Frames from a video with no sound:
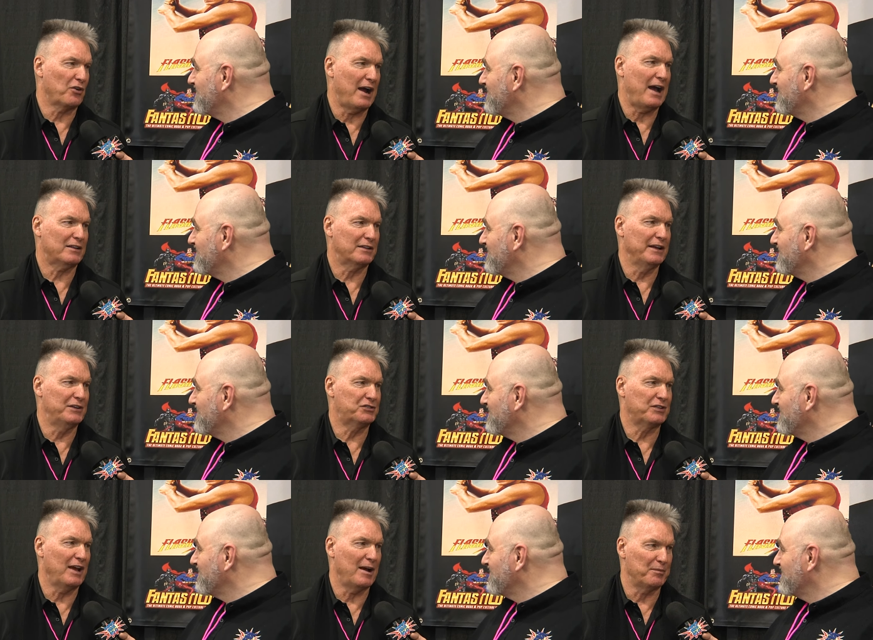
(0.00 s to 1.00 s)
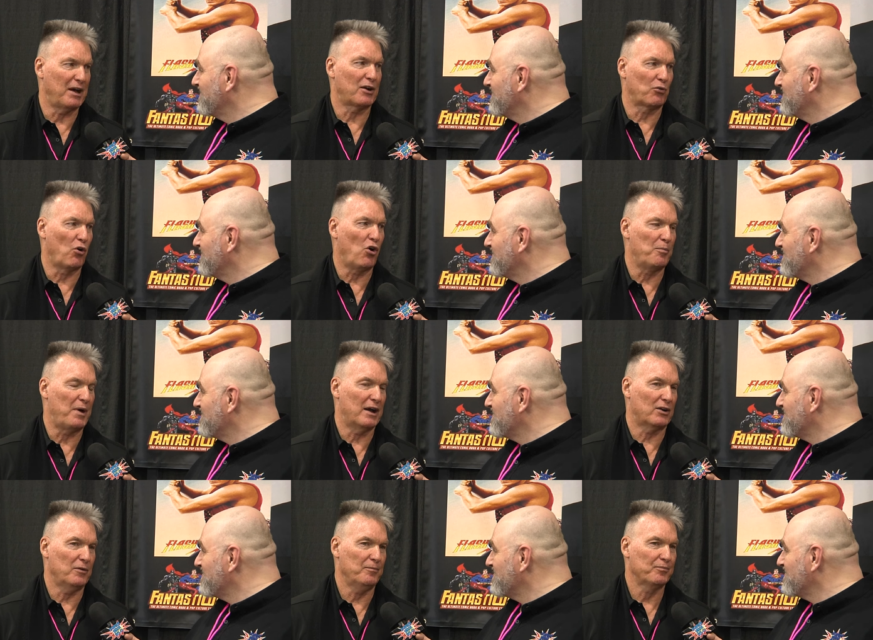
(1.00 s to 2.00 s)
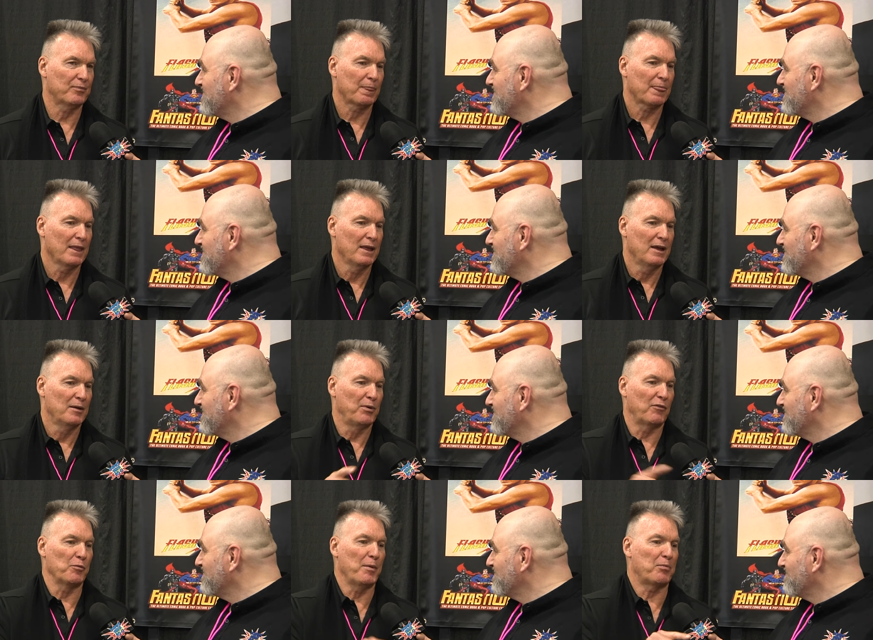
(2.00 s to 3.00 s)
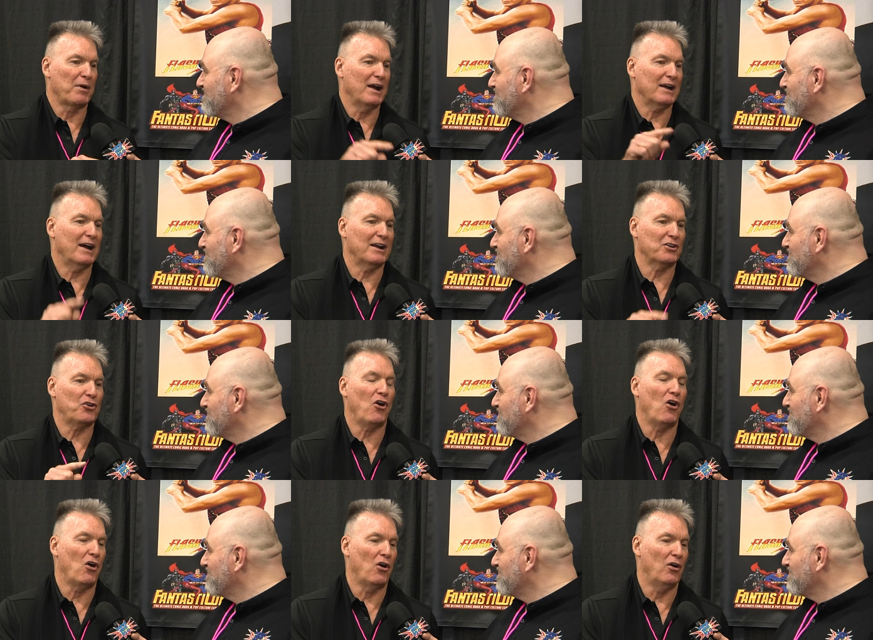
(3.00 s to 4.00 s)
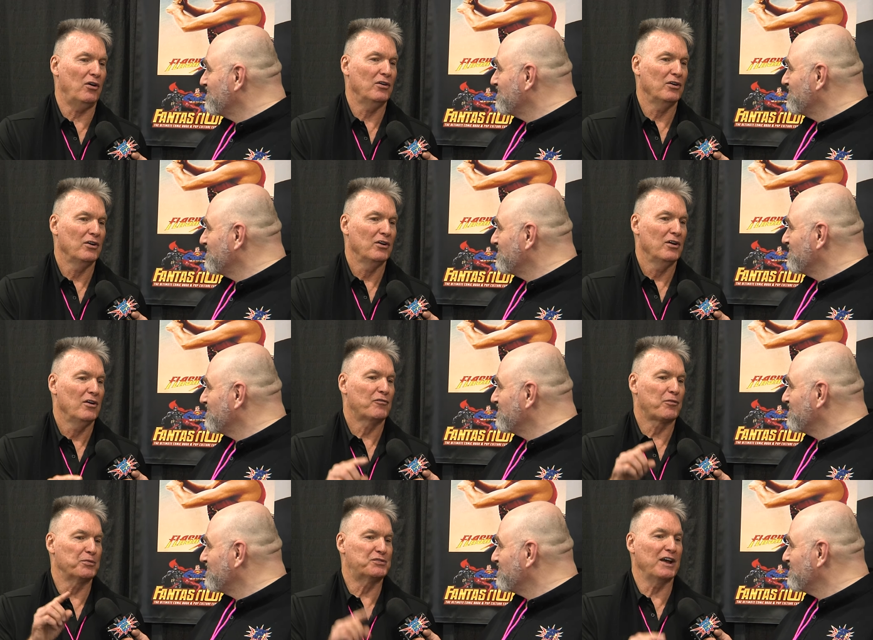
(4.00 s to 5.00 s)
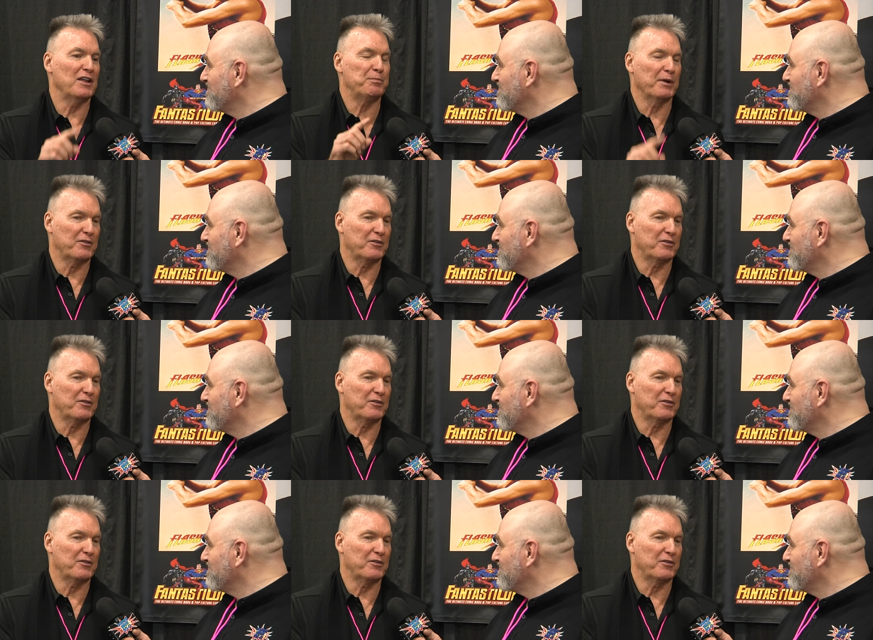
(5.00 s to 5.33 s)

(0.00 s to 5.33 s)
Speaker 1: or athletes say, "I'm not a role model," but remember, I got a call from Seth